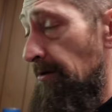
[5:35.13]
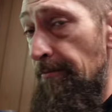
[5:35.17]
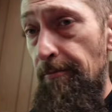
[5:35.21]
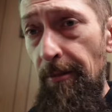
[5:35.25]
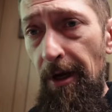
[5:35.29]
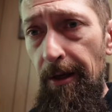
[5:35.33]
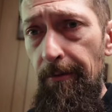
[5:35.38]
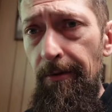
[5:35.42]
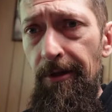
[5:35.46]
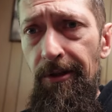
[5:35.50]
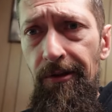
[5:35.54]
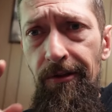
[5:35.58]

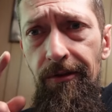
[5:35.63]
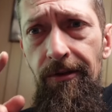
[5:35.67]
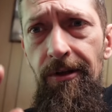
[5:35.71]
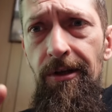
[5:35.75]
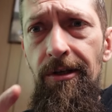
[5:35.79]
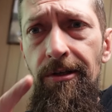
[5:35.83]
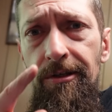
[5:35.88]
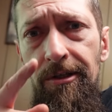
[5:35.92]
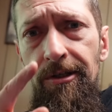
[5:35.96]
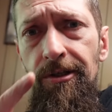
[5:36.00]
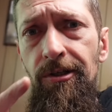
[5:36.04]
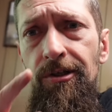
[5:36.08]
Maybe
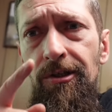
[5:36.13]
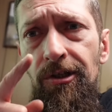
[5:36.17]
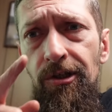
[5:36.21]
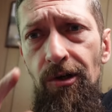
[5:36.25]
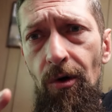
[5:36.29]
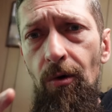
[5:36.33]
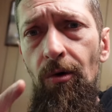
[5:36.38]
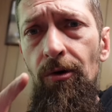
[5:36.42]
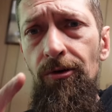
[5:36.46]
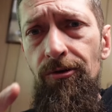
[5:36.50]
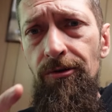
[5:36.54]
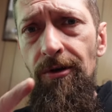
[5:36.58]
this is
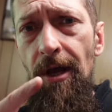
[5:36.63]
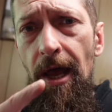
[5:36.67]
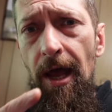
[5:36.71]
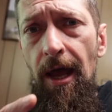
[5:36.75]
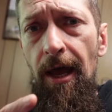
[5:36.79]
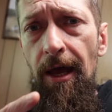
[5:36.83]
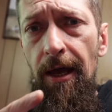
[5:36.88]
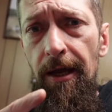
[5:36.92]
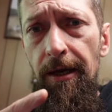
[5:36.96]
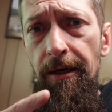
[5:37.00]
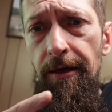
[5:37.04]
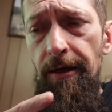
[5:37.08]
your
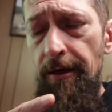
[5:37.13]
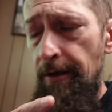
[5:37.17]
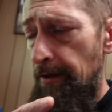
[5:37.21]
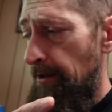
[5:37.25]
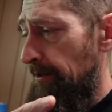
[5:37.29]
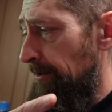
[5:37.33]
sign